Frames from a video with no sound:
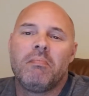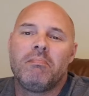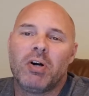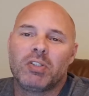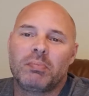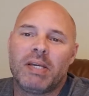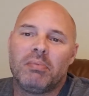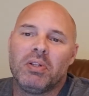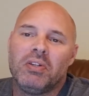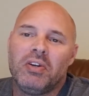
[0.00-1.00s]
Most
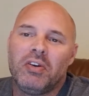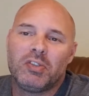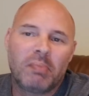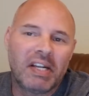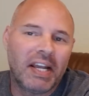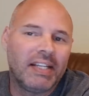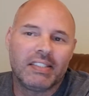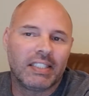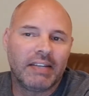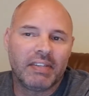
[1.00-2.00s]
people who spent any
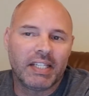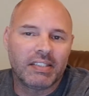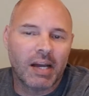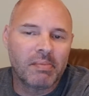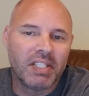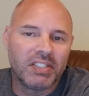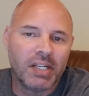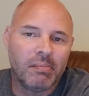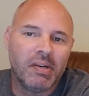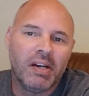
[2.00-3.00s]
significant time in the
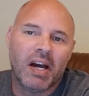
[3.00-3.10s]
gym